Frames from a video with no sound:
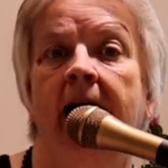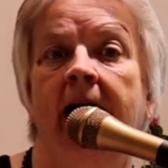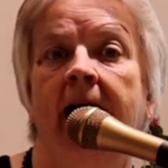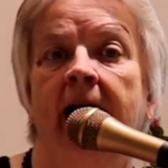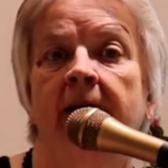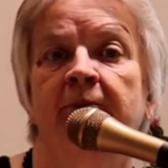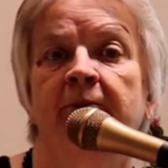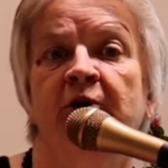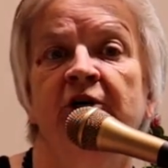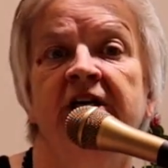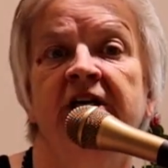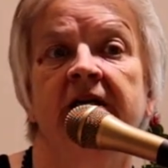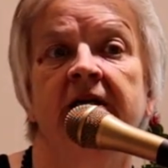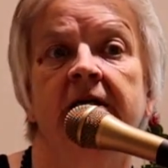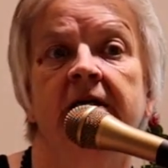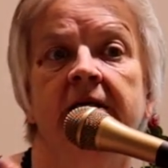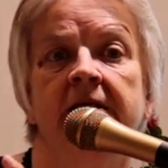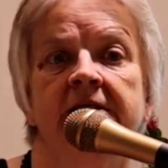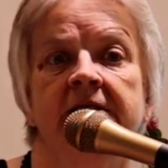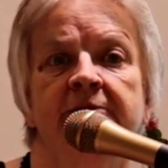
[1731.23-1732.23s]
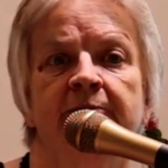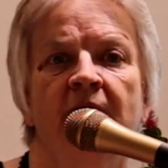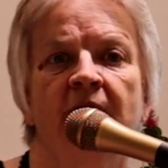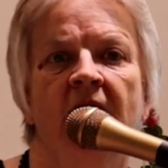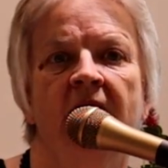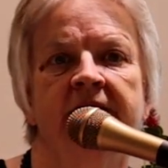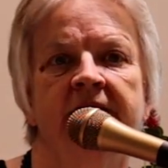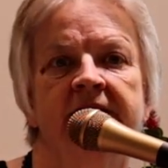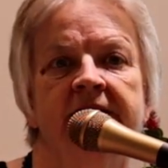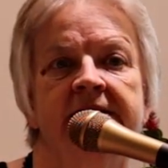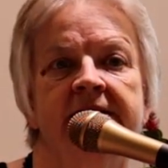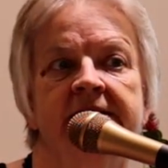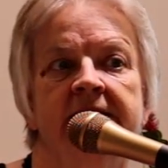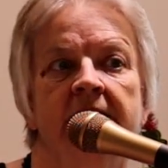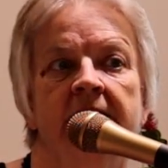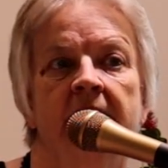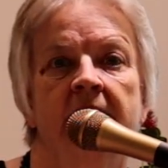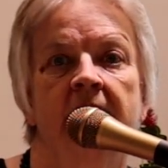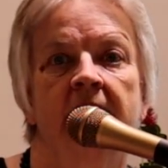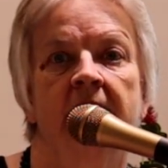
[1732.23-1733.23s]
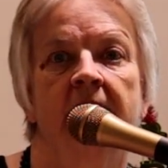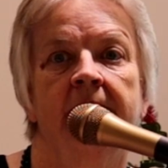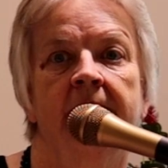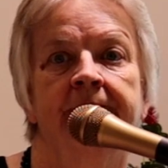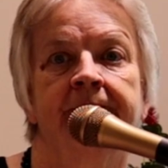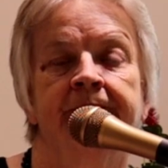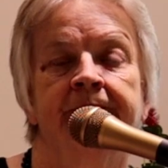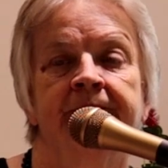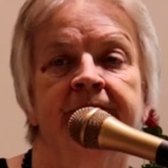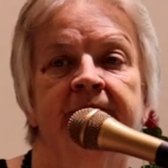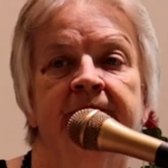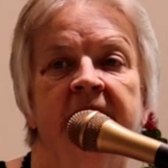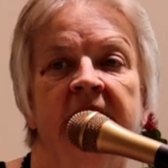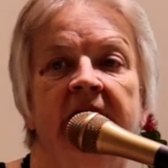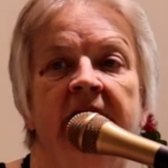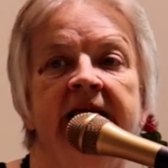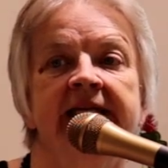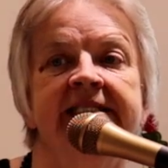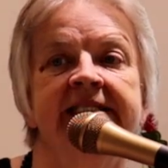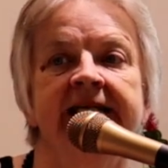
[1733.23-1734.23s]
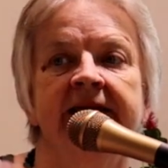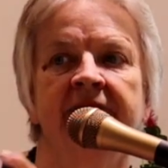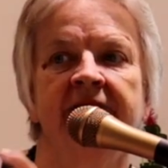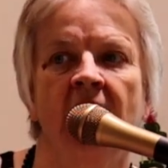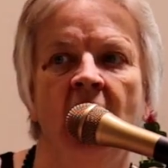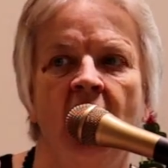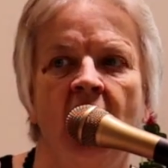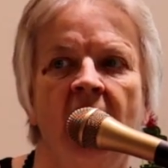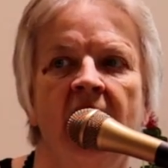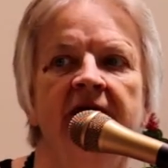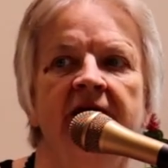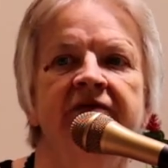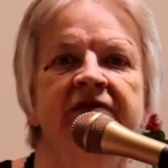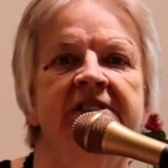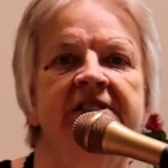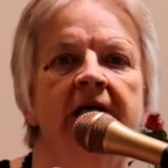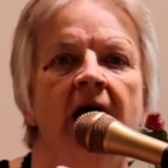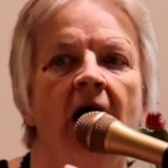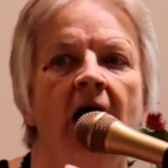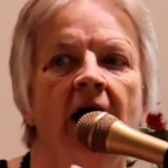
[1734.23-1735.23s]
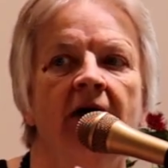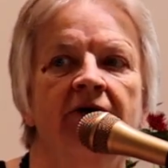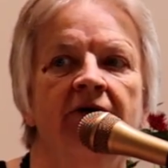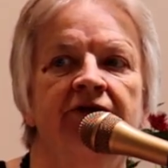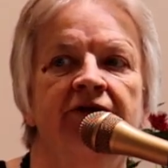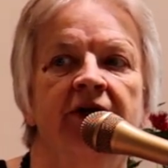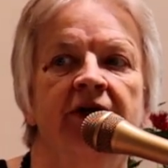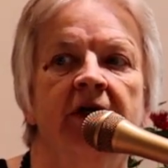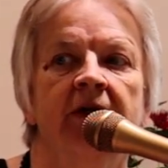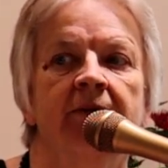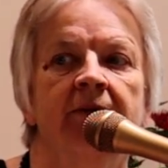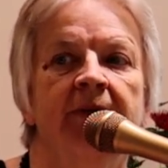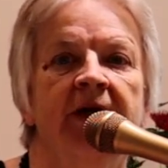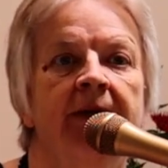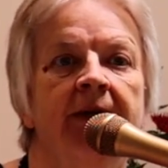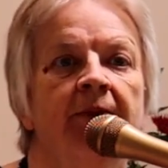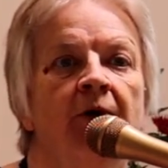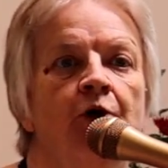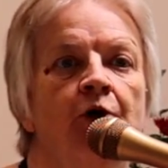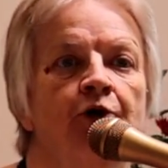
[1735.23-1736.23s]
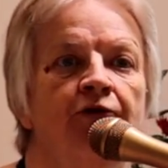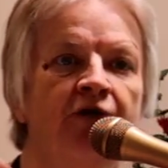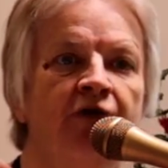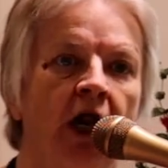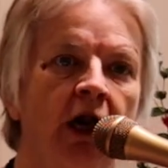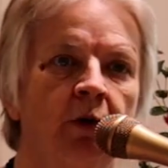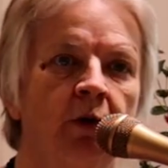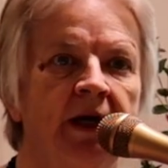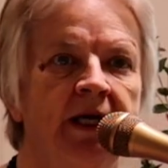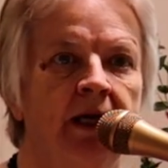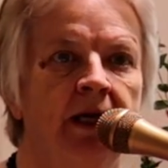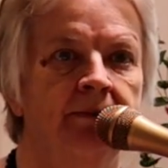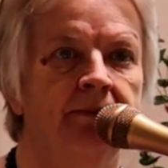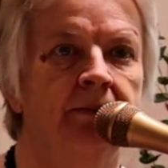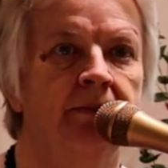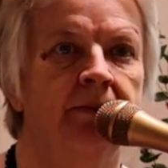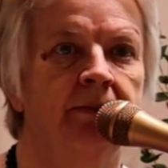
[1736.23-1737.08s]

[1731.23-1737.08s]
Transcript: and putting it into practice is in the lives of people who follow him.